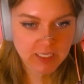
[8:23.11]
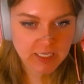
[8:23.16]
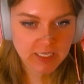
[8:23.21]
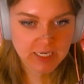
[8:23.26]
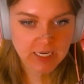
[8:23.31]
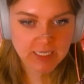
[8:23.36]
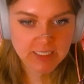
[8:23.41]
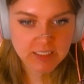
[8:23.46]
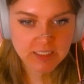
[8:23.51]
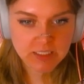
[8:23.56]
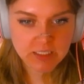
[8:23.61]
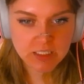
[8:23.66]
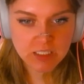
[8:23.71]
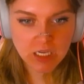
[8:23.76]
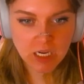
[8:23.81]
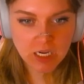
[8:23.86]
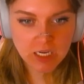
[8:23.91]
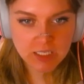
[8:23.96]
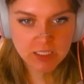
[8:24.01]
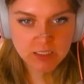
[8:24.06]
it has
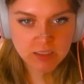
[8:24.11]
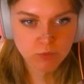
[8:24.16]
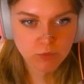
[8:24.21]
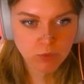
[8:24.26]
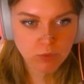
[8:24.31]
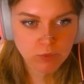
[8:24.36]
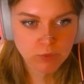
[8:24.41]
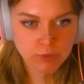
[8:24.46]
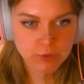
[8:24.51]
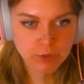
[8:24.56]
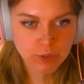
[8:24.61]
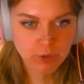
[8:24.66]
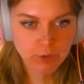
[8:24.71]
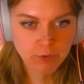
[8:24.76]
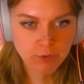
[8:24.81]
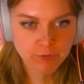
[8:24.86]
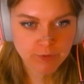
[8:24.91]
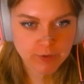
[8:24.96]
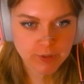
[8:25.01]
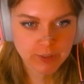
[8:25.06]
not rolled
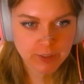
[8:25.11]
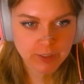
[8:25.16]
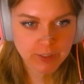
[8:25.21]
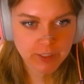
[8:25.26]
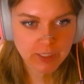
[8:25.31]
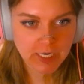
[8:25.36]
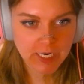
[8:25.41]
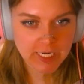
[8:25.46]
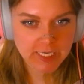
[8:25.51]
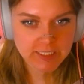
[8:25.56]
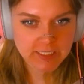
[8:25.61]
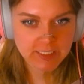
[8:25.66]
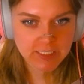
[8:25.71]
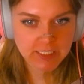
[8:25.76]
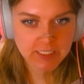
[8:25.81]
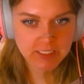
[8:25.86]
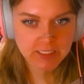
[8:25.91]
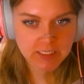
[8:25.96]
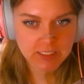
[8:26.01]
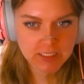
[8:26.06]
over, has
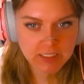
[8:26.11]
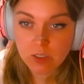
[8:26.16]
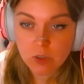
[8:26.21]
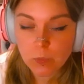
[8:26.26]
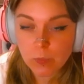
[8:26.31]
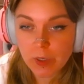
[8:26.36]
it?